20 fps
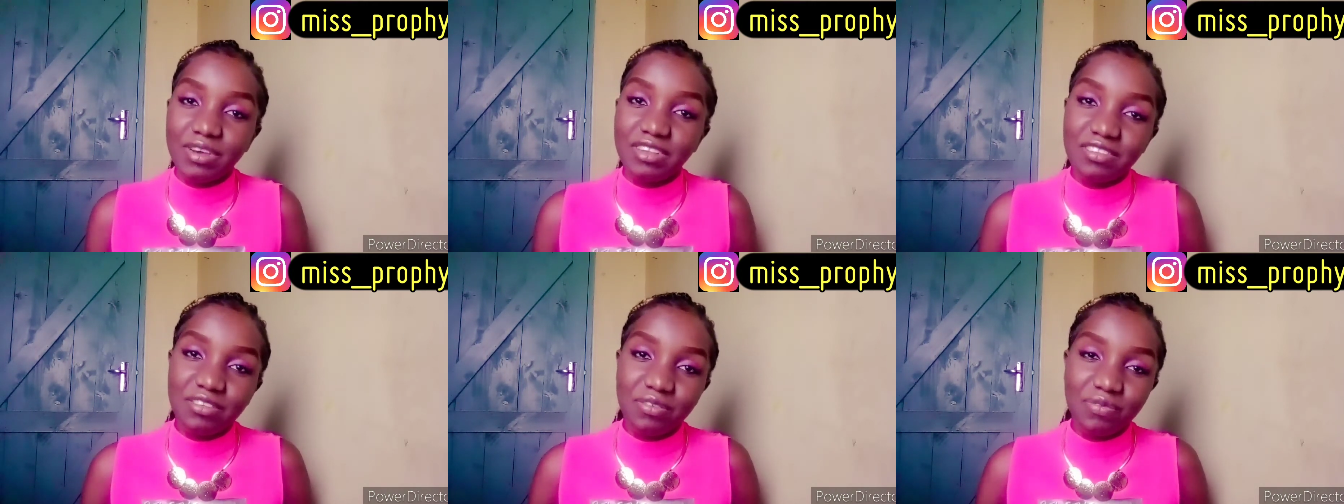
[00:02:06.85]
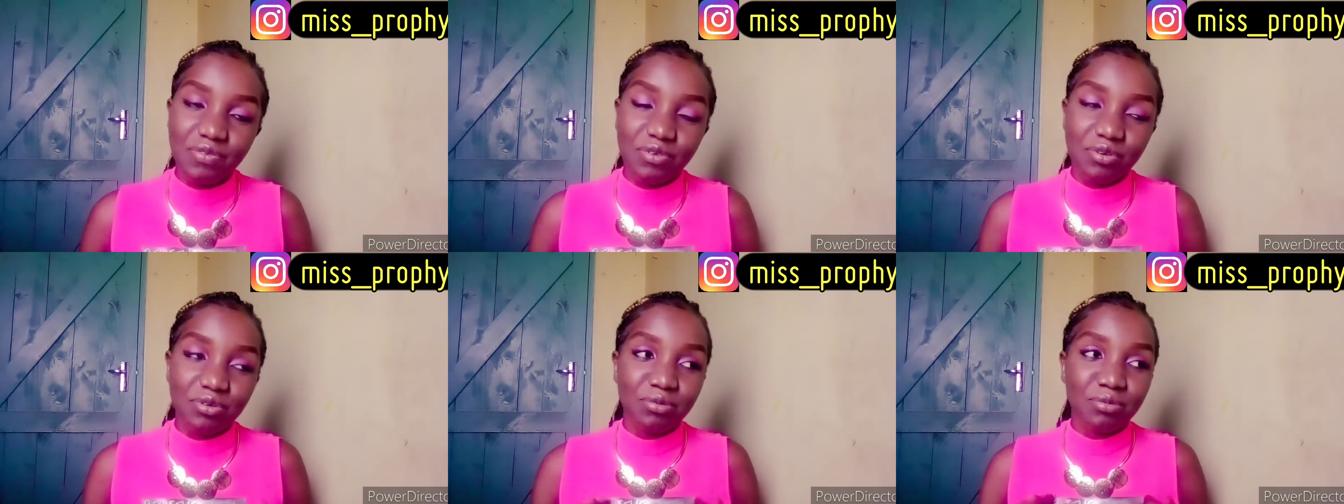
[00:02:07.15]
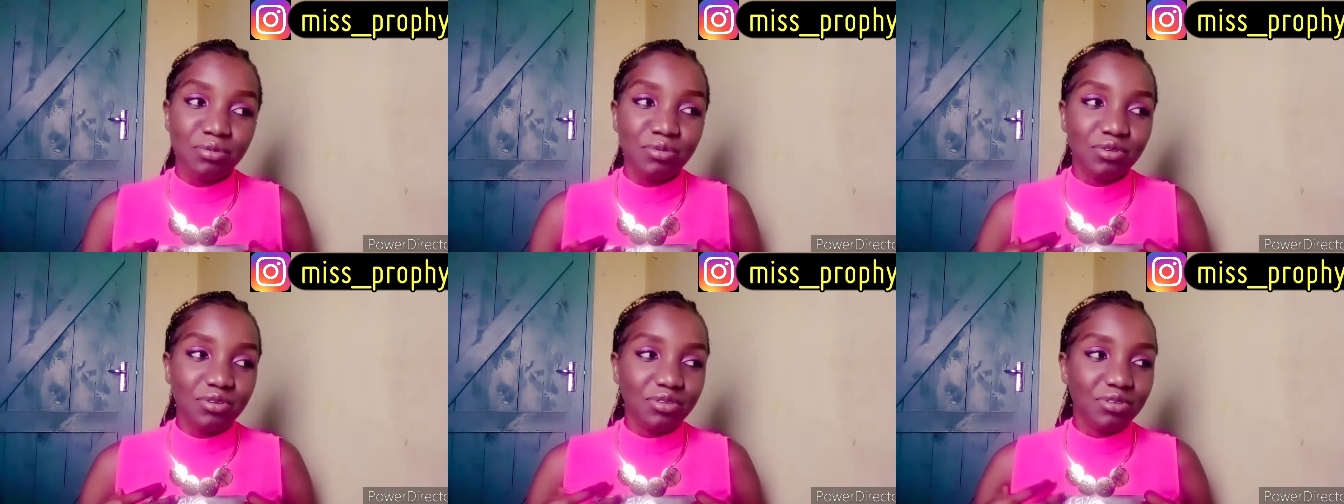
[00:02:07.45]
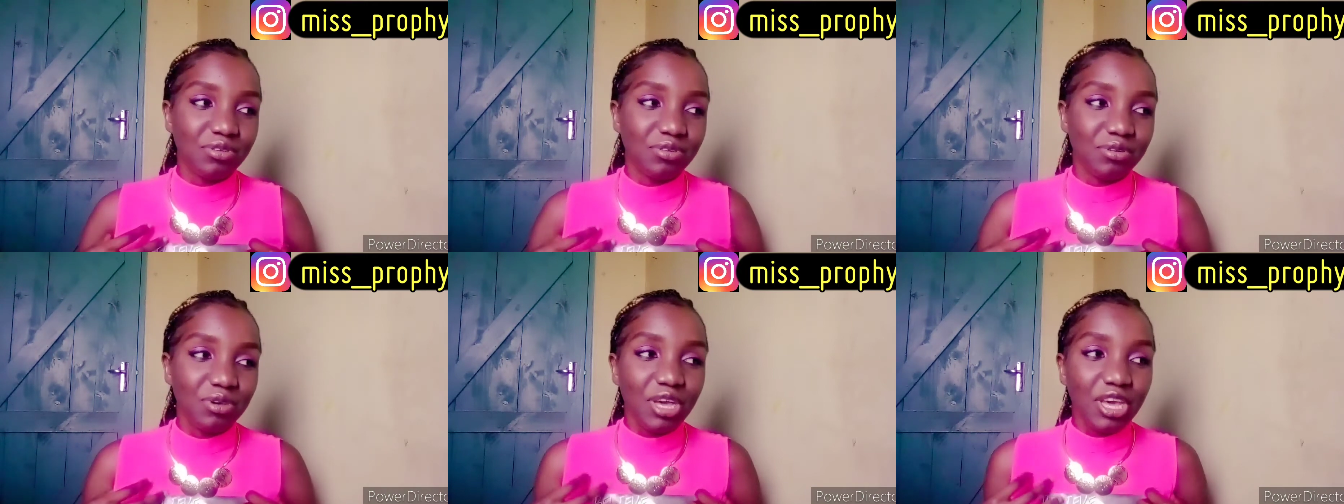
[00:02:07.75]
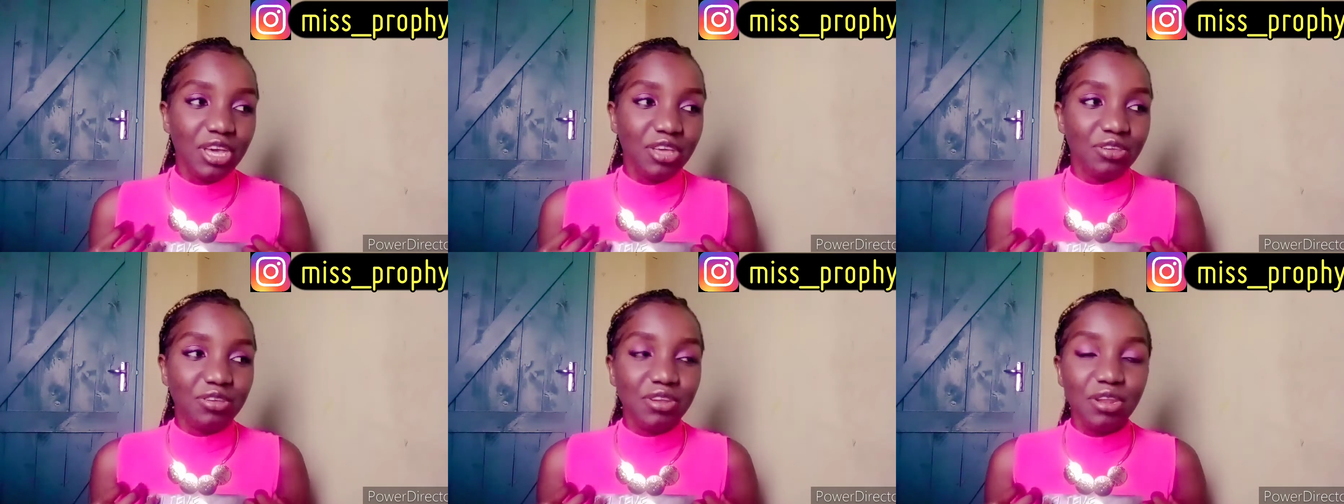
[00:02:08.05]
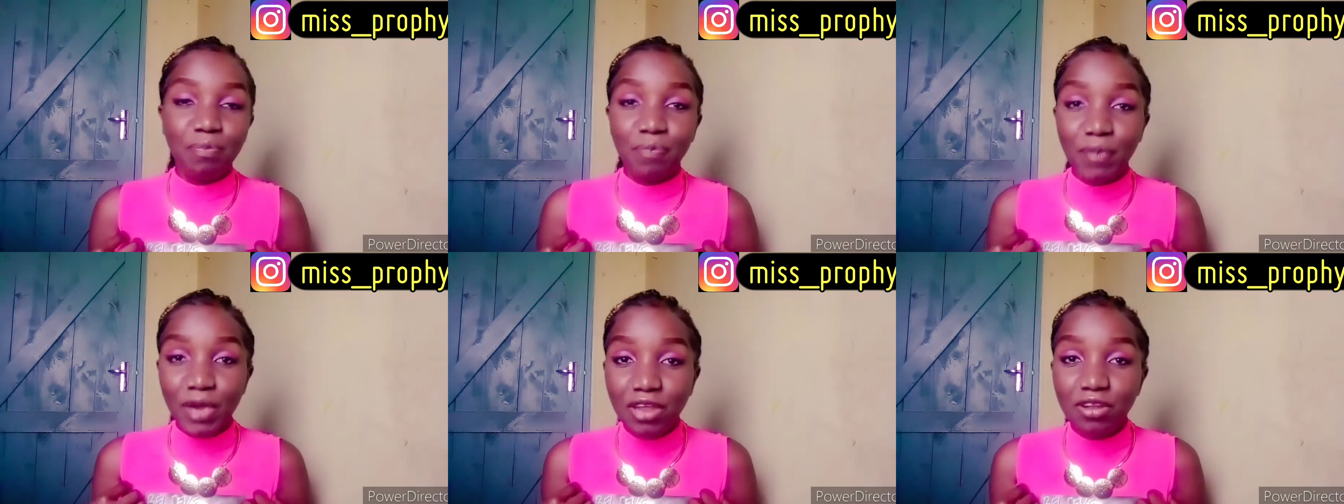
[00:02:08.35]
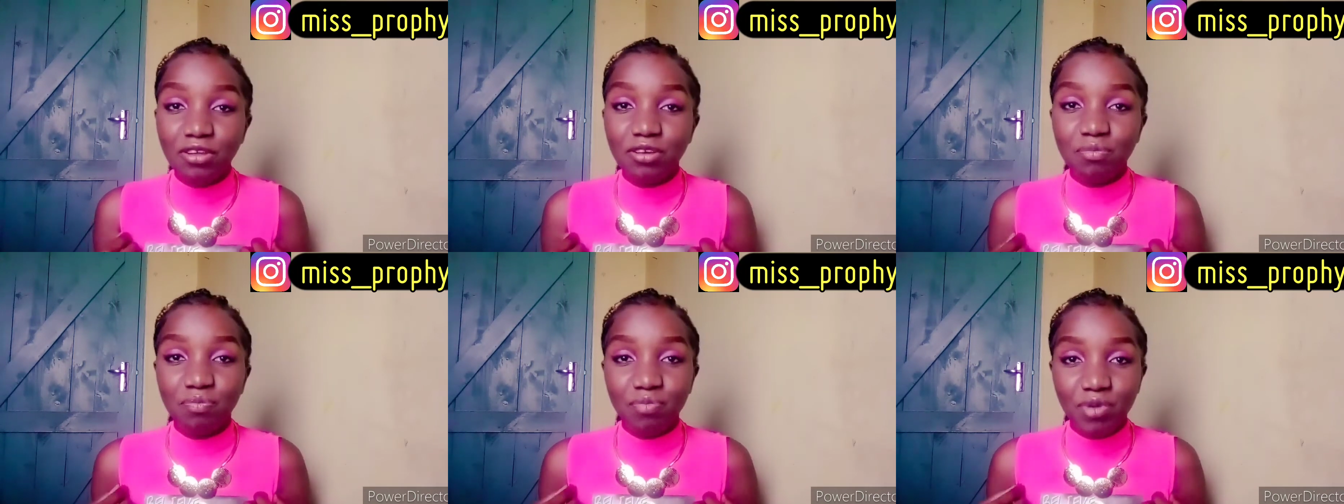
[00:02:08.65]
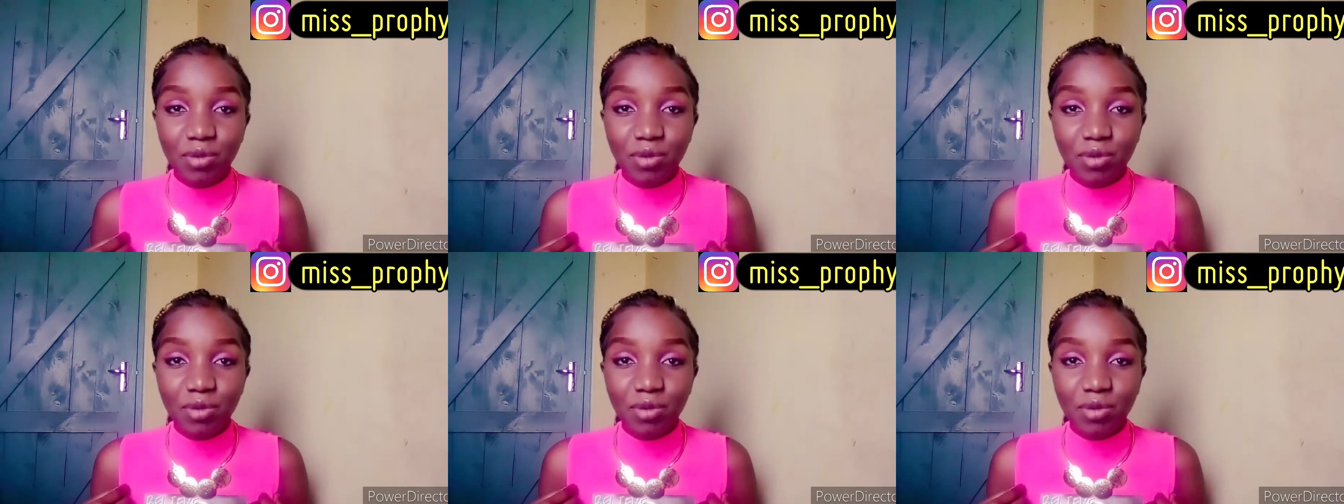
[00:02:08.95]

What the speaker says: But if you depend on